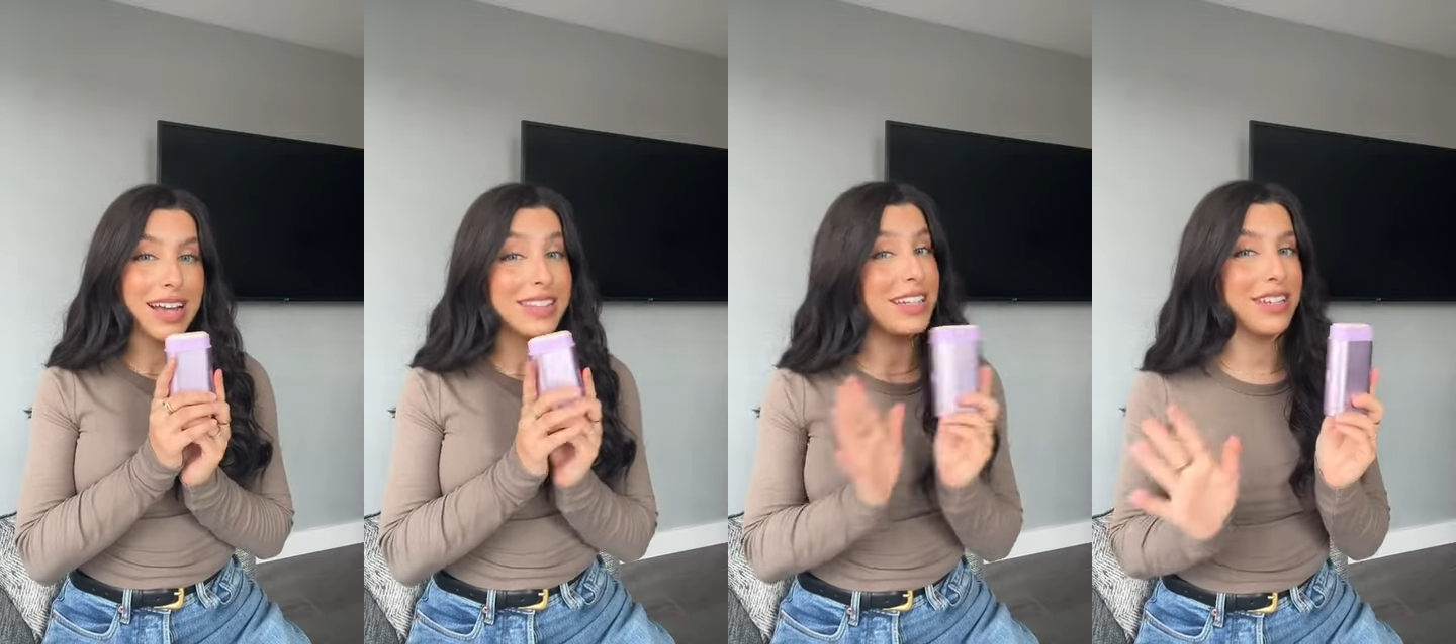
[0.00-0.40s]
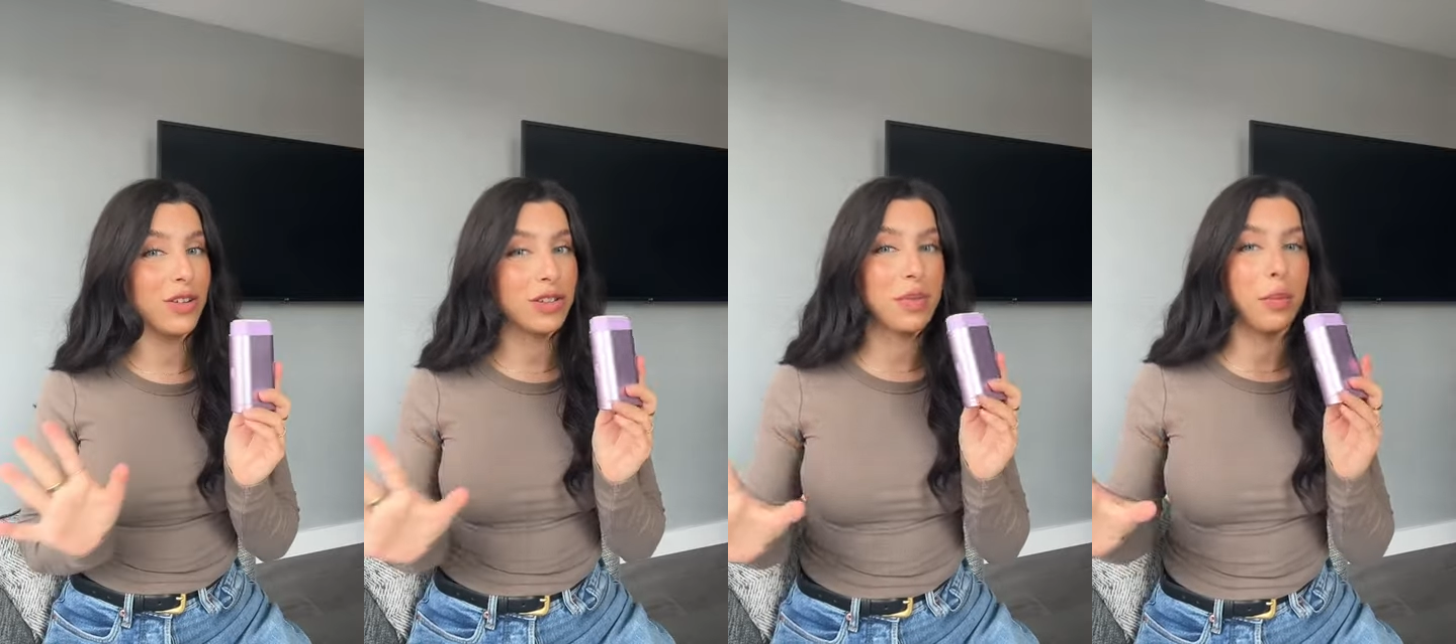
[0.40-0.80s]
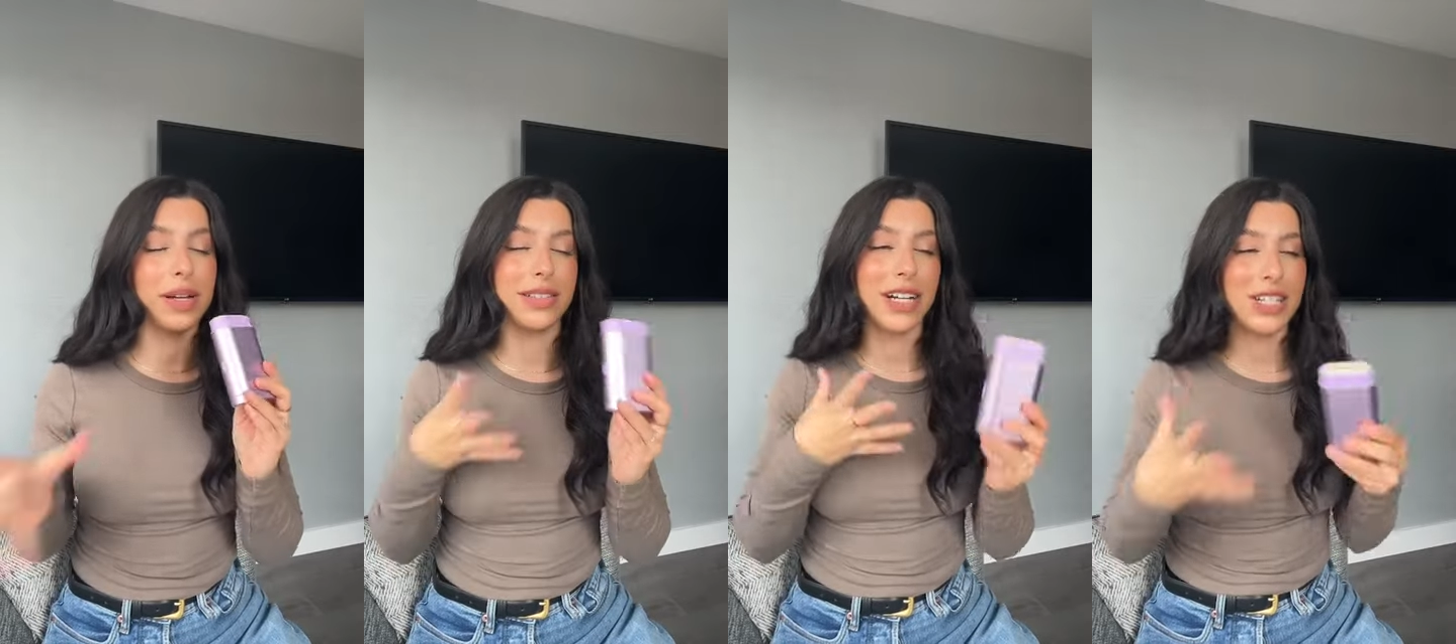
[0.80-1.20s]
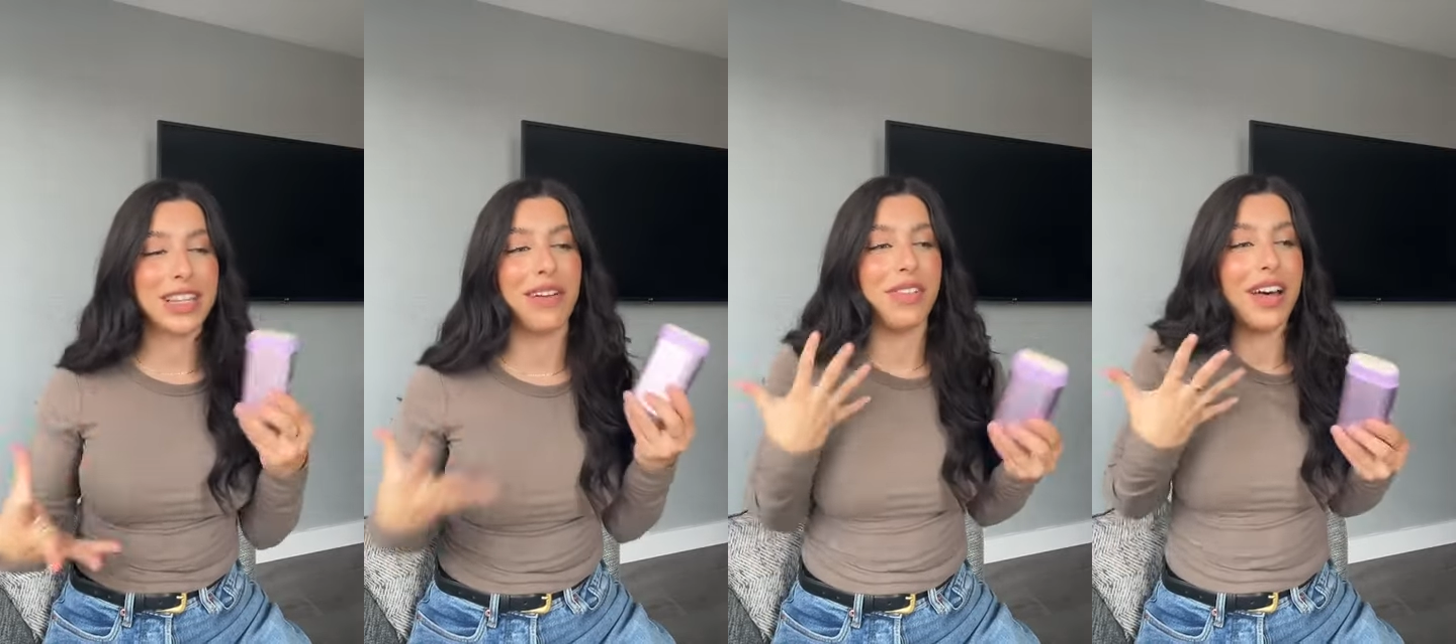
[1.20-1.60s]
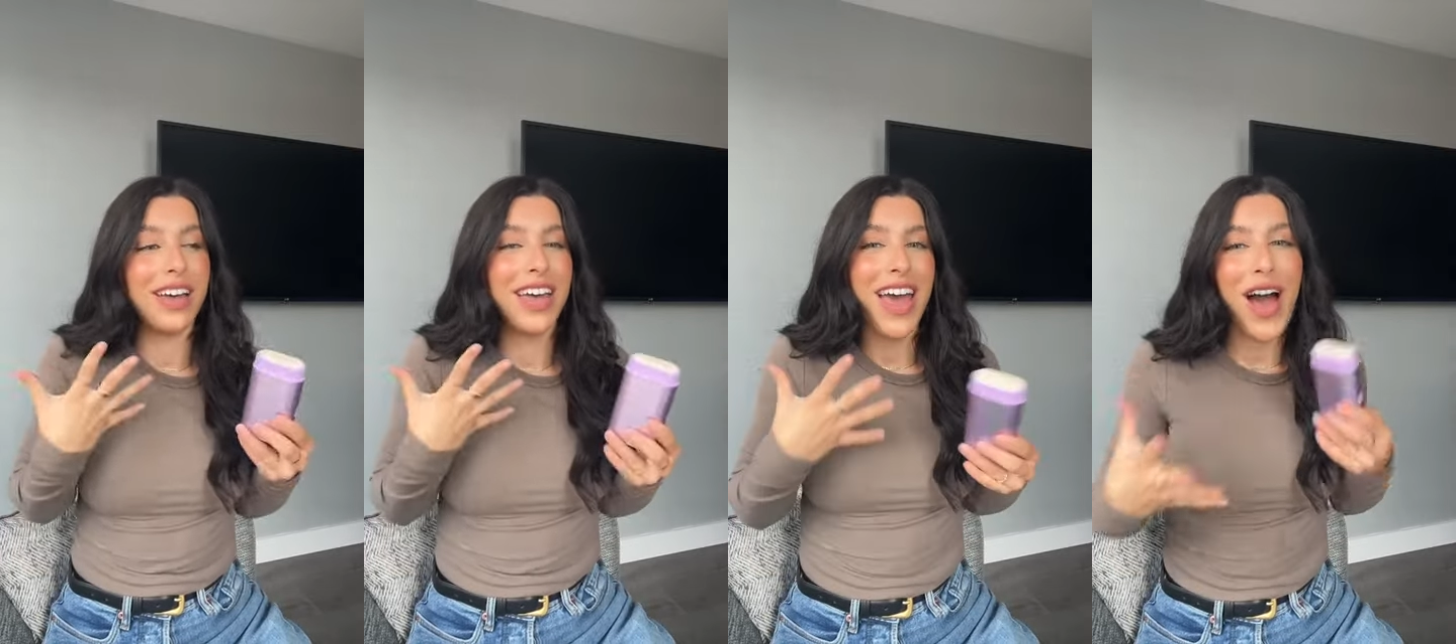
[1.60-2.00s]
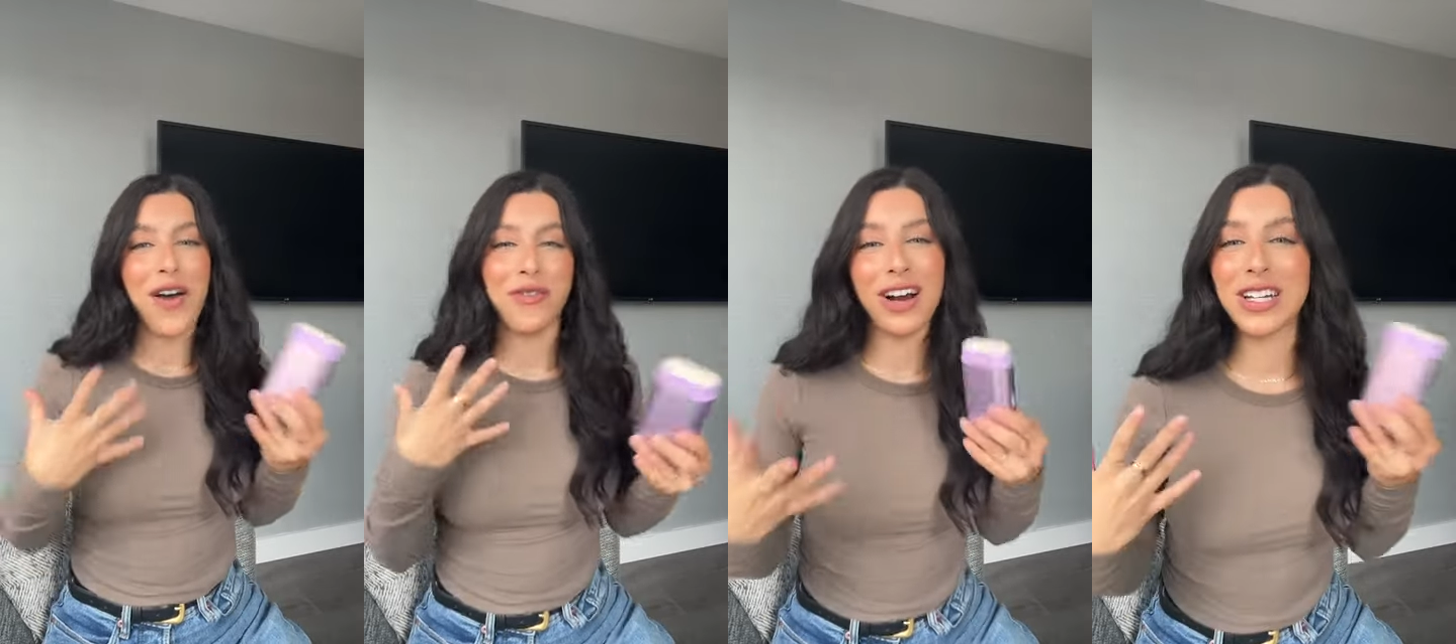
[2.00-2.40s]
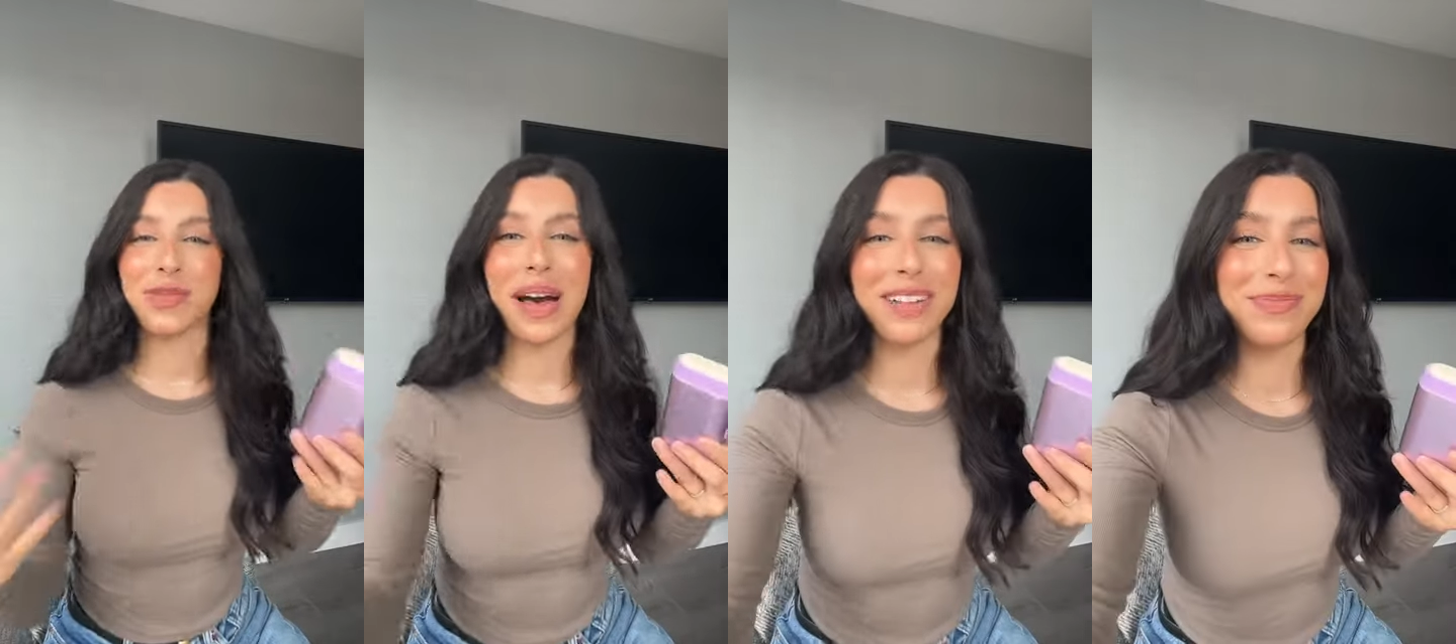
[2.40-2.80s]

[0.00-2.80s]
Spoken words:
and sea salt smell because I just love a fresh smell.